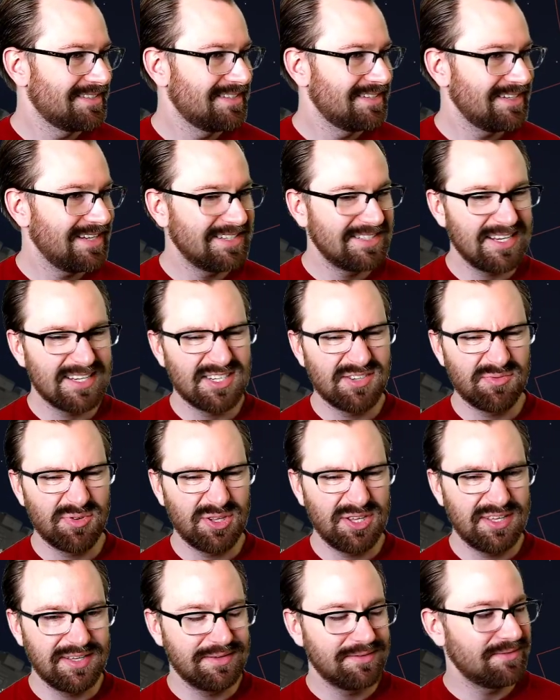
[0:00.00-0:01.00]
it doesn't
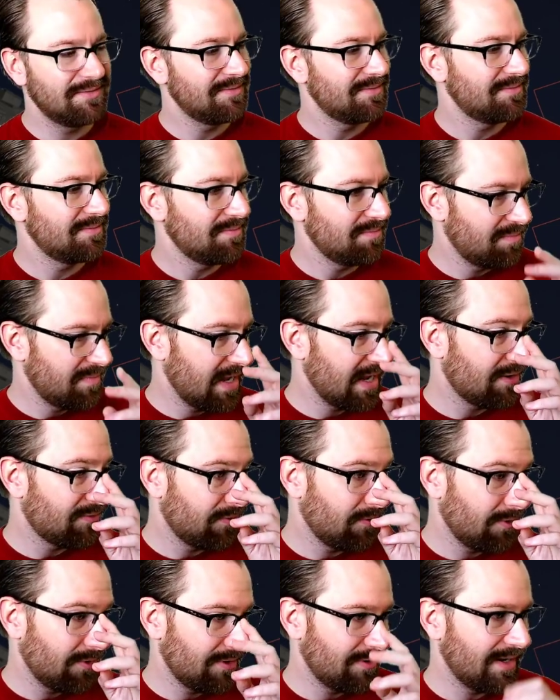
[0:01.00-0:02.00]
really make
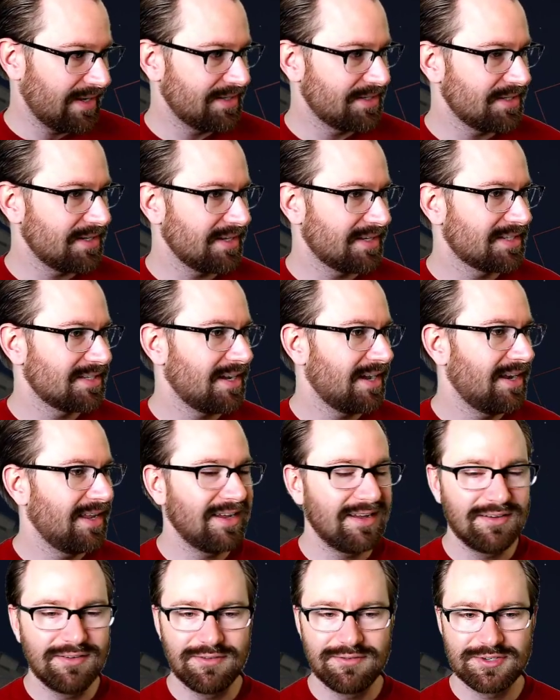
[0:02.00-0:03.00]
for as exciting
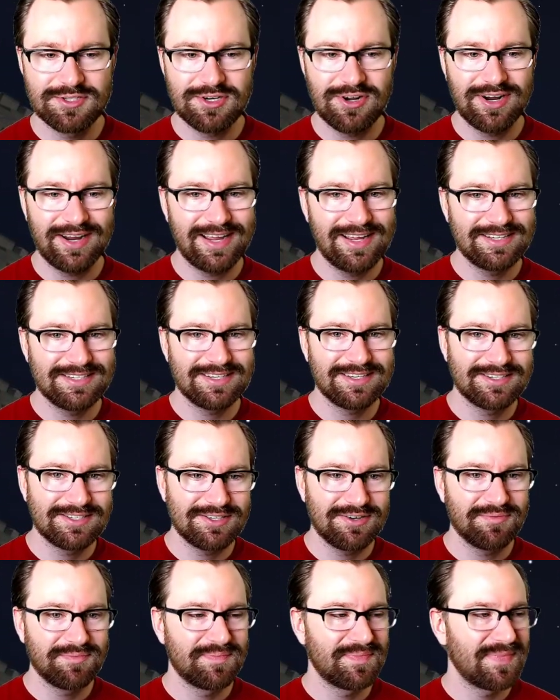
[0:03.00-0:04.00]
of stargazing, so.